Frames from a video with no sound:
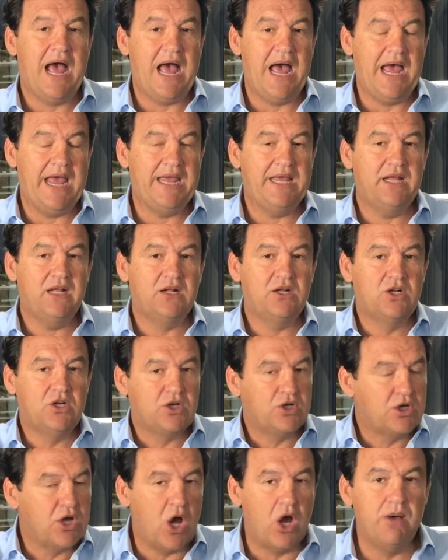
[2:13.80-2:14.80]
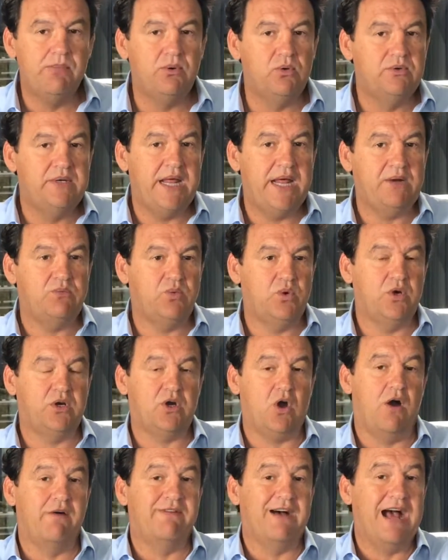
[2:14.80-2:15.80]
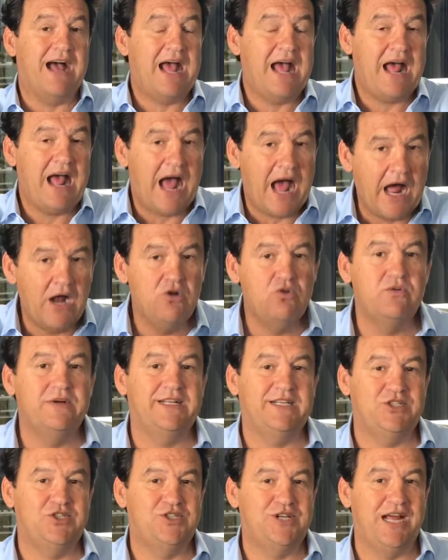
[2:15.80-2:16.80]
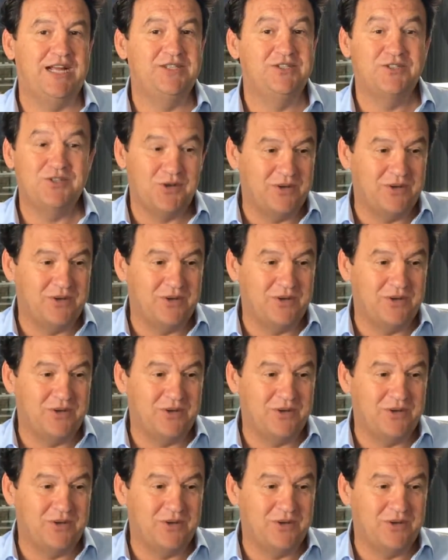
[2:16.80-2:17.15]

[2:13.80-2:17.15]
a global network of 100 exchanges,